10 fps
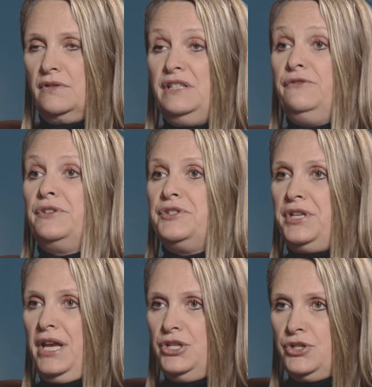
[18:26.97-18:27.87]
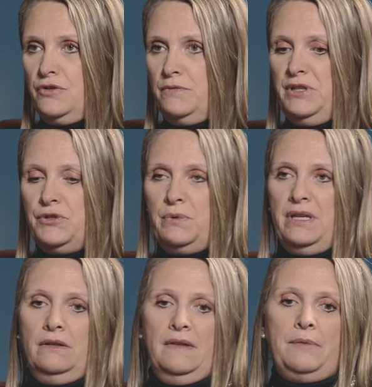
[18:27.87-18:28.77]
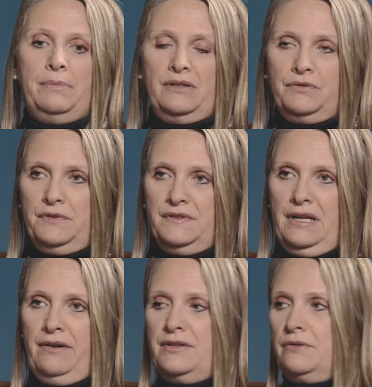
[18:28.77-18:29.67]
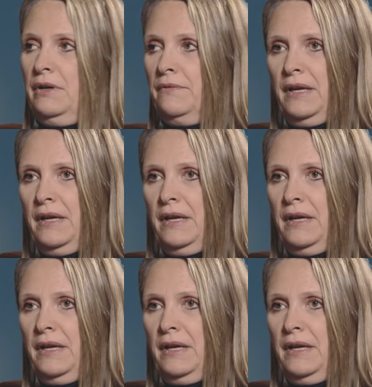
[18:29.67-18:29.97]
or differentiation between that part of the territory or